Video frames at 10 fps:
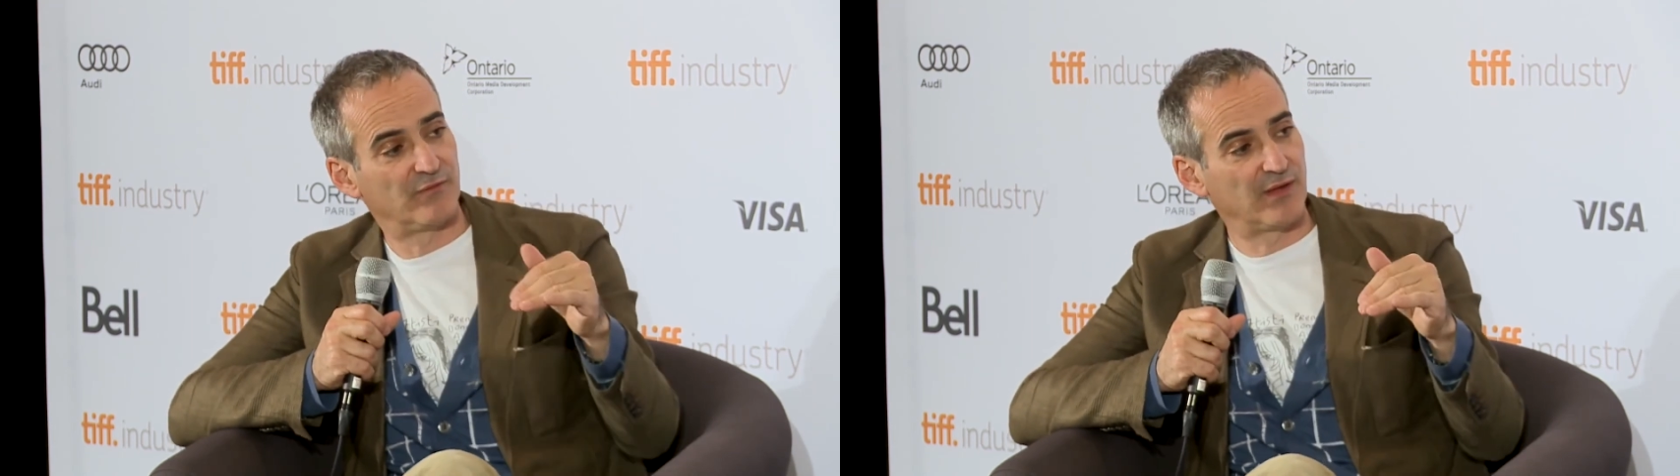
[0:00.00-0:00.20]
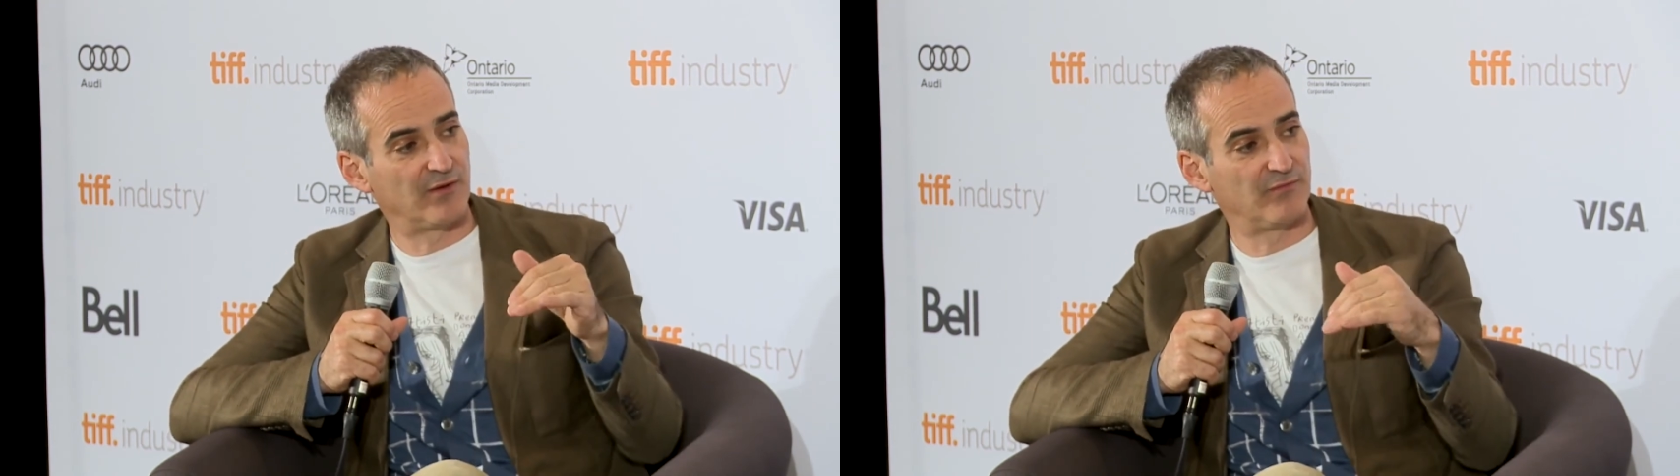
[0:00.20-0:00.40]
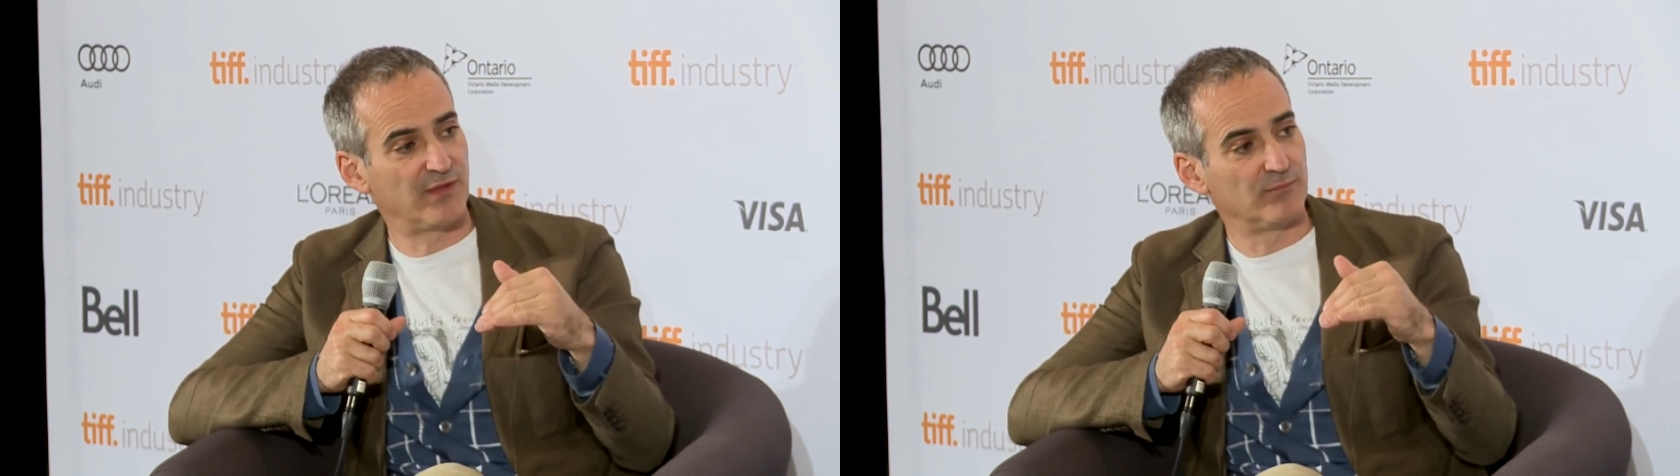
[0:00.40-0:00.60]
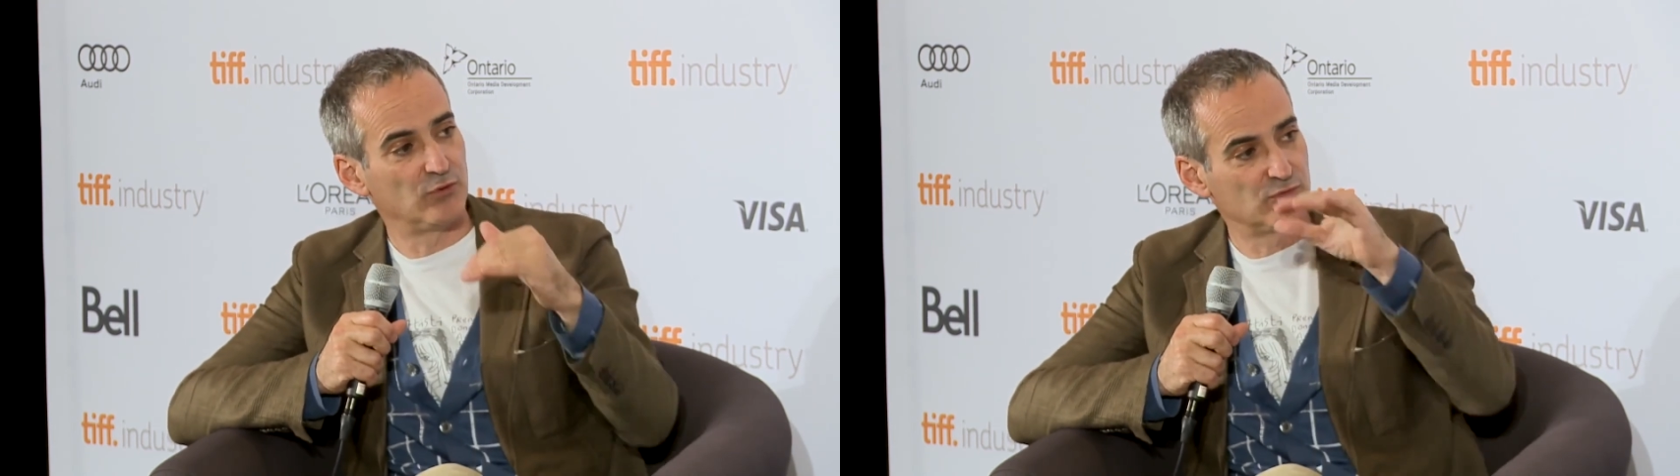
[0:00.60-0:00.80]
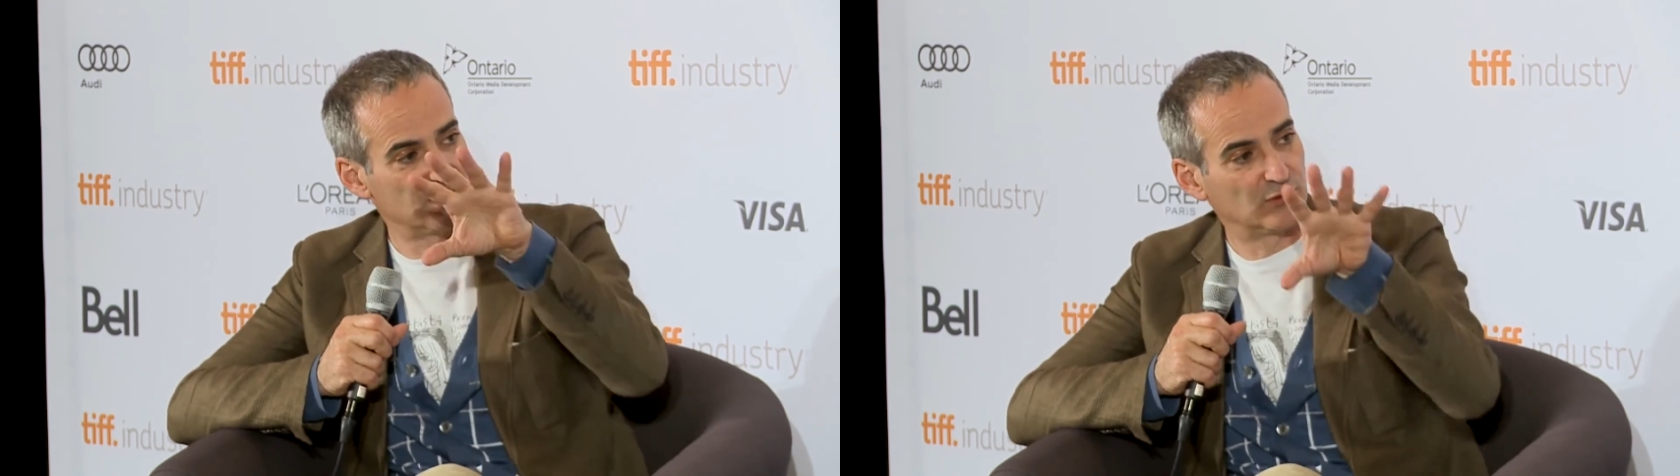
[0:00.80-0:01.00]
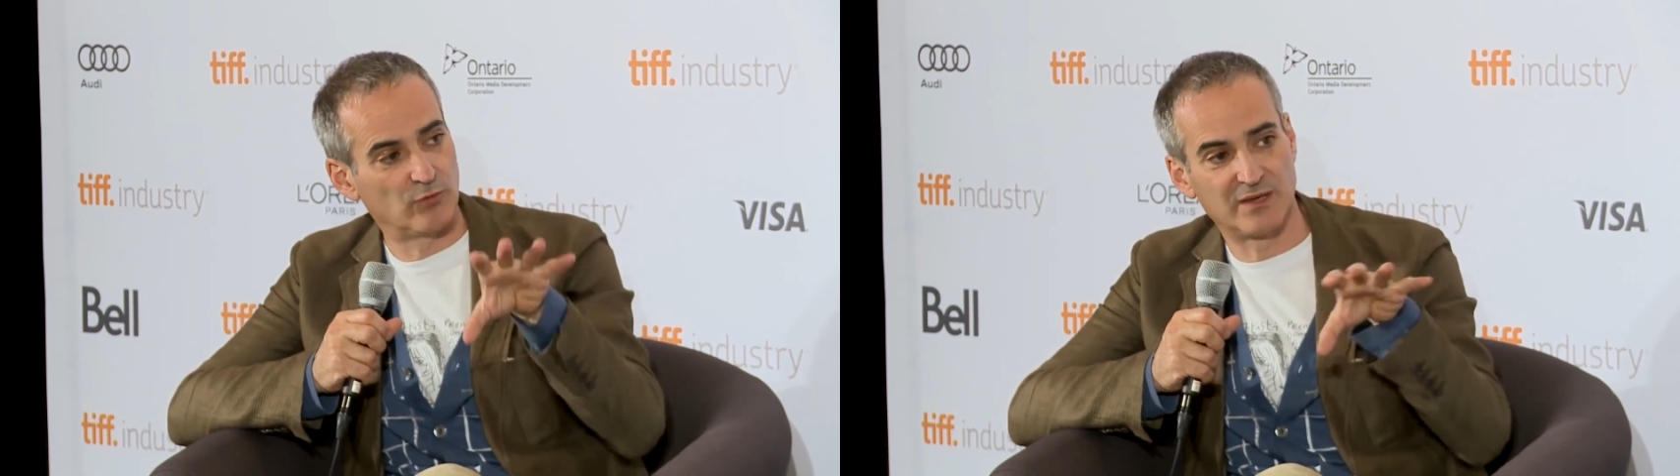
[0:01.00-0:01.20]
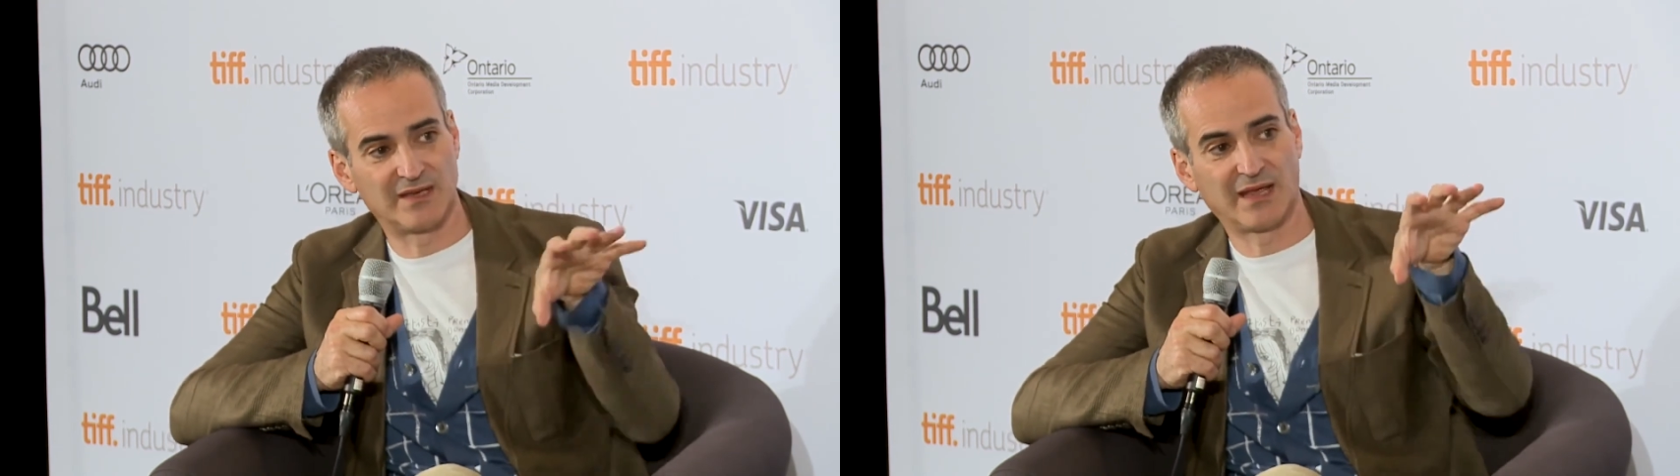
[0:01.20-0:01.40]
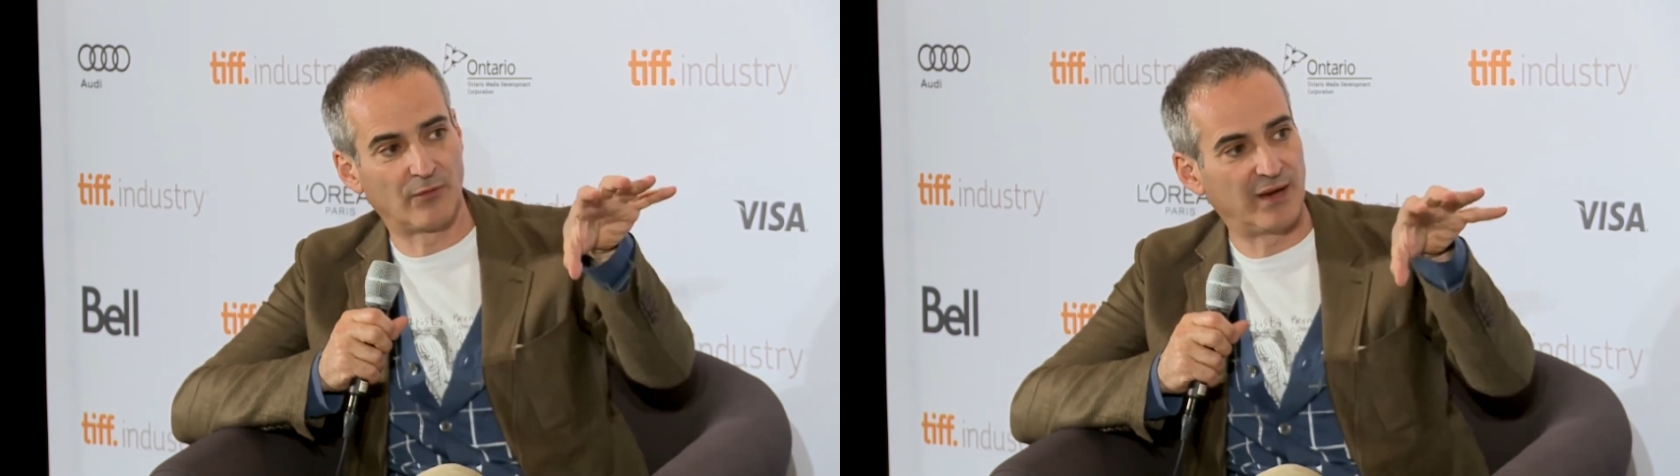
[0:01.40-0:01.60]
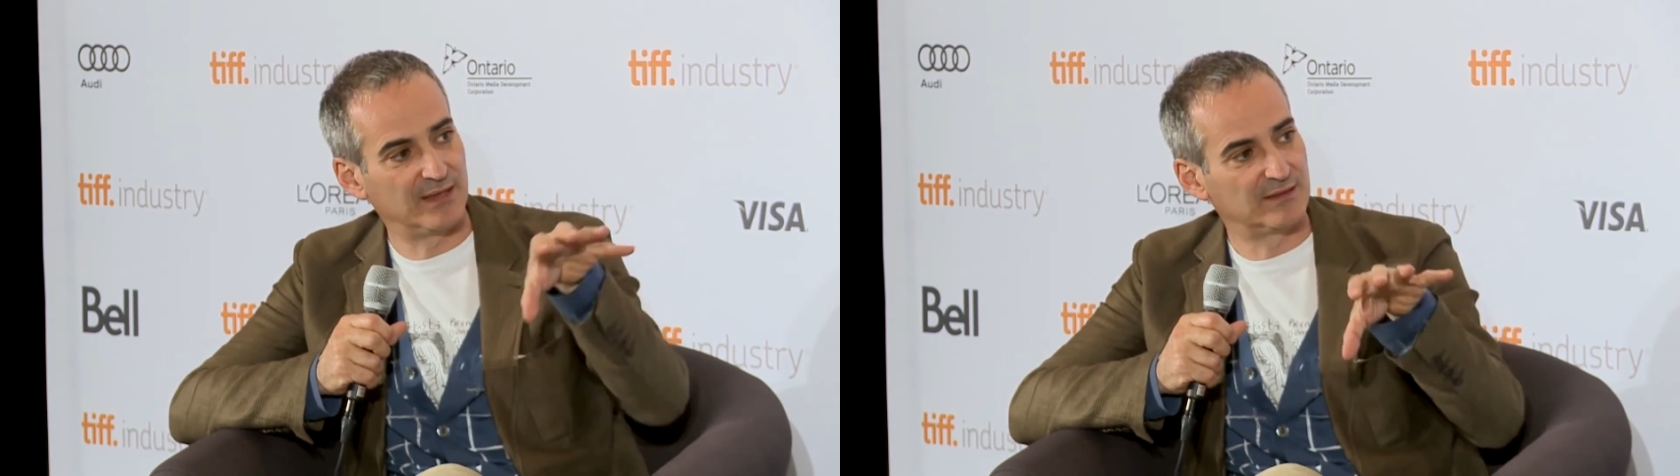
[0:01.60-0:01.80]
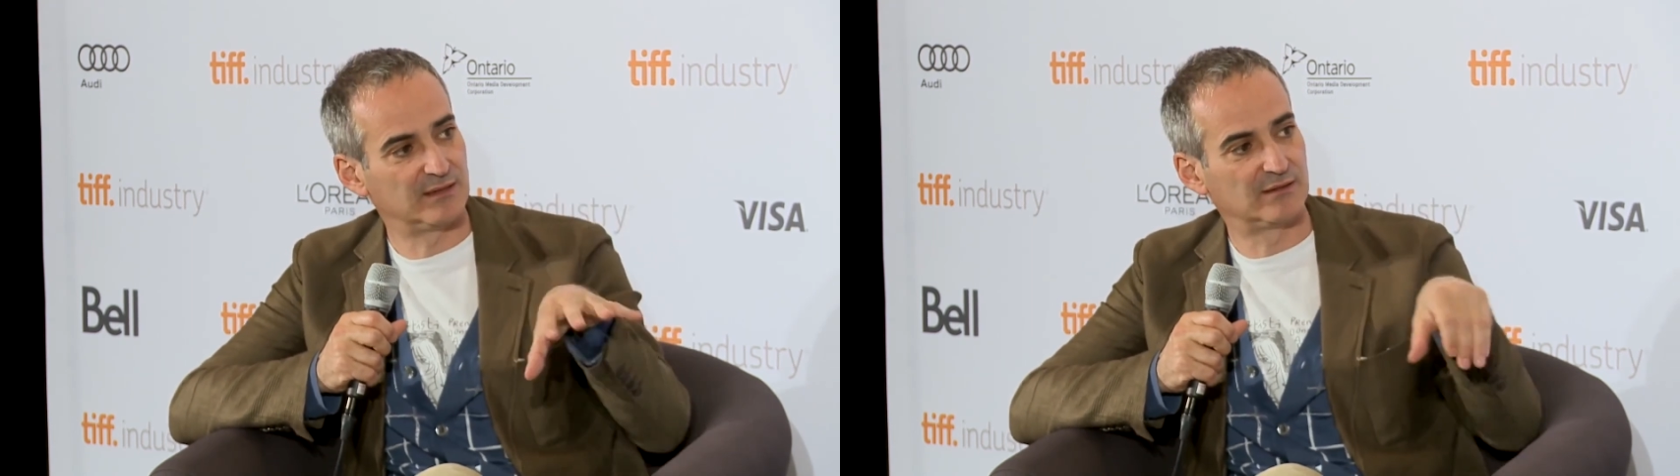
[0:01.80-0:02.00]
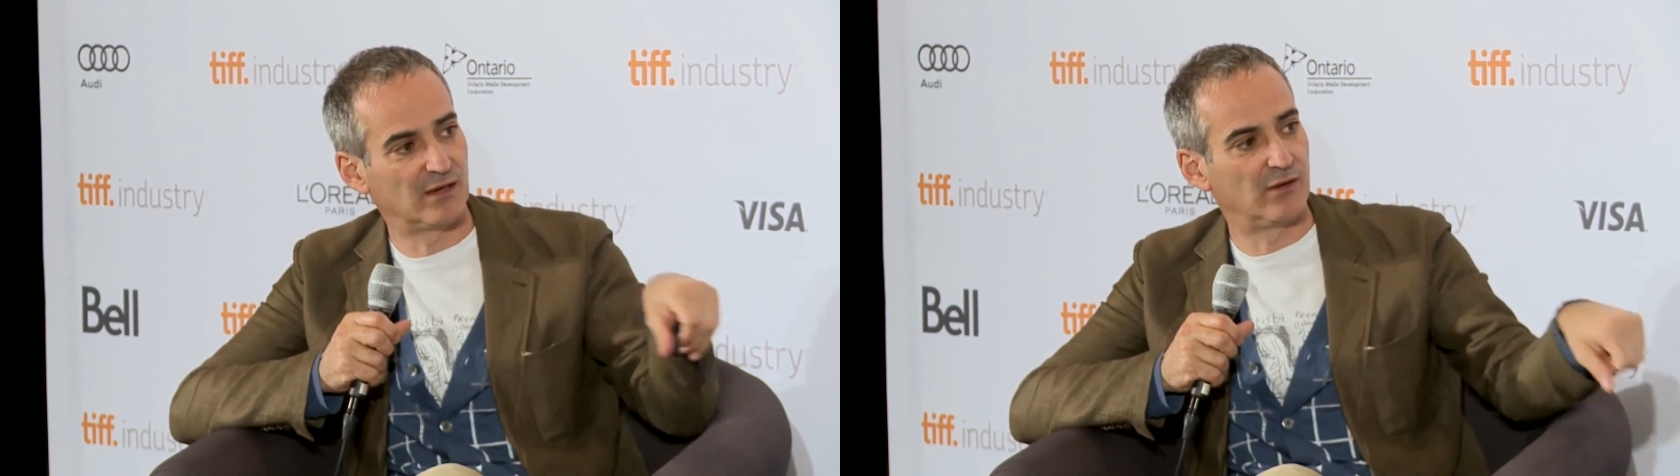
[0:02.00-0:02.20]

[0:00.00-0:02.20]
of their music to integrate it